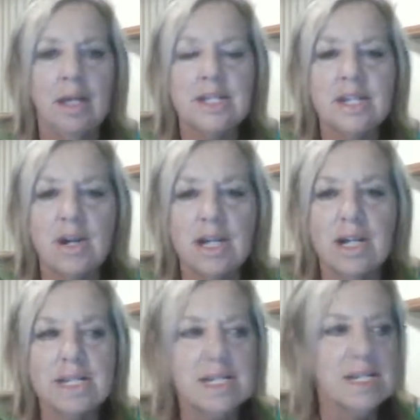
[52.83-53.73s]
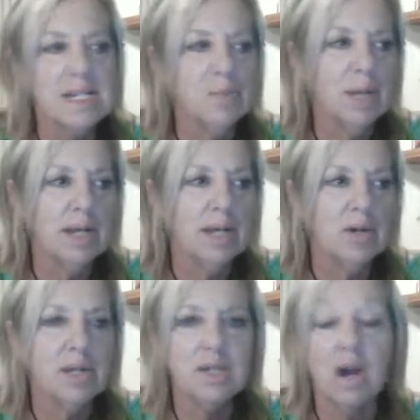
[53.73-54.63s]
Tonight,
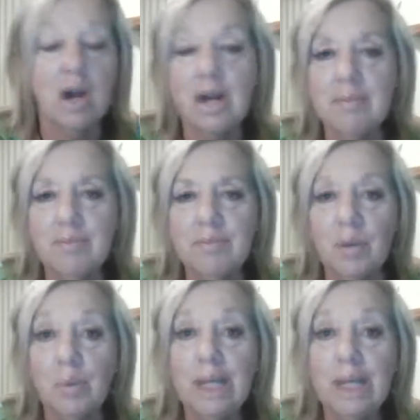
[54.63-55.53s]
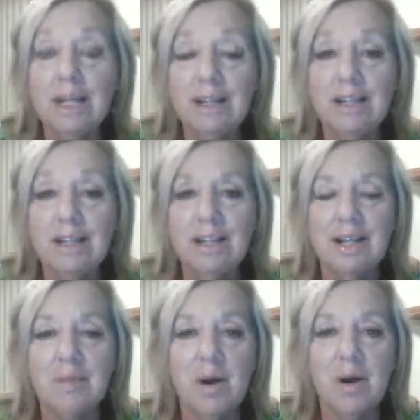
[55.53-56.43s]
I'm
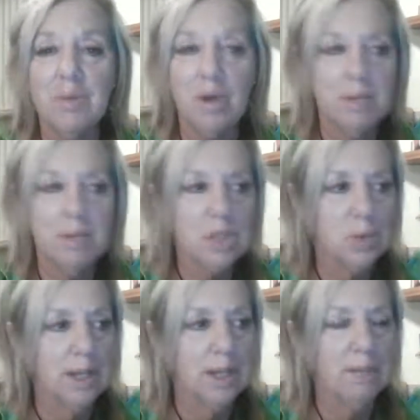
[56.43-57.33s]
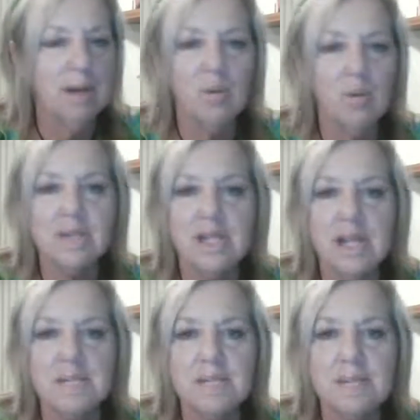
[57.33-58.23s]
going to be talking about what it's like
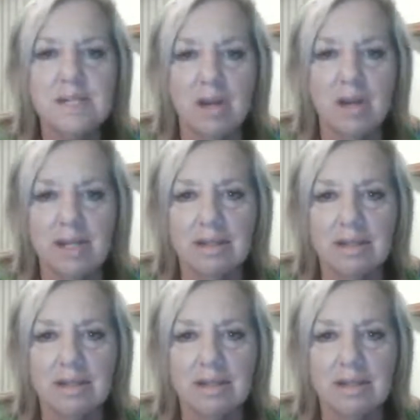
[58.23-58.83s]
to be psychic.